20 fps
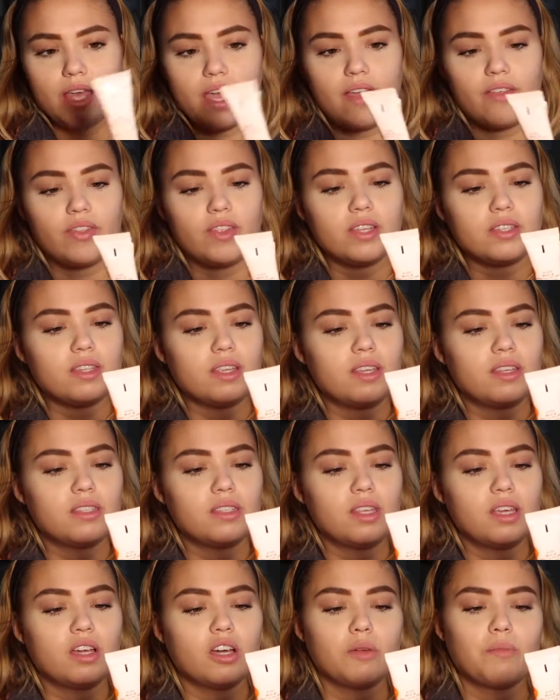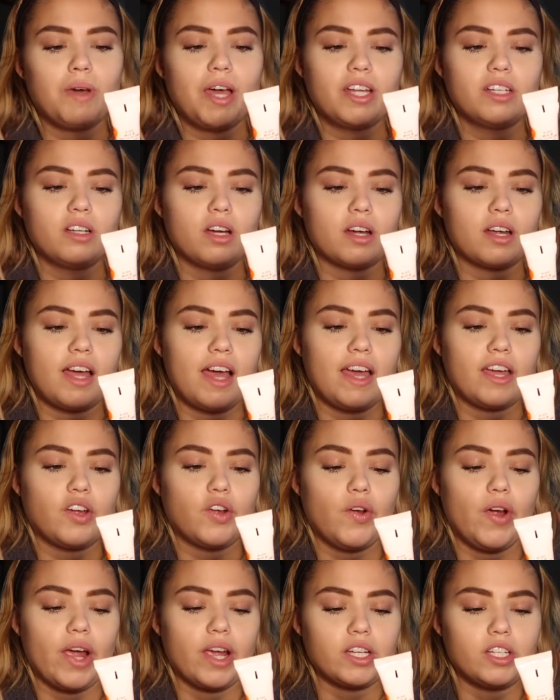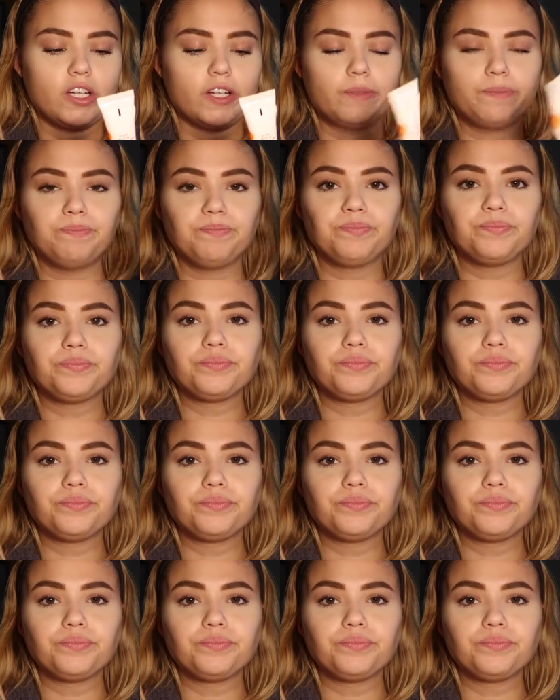and this is the Goodbye Dark Eye Corrector.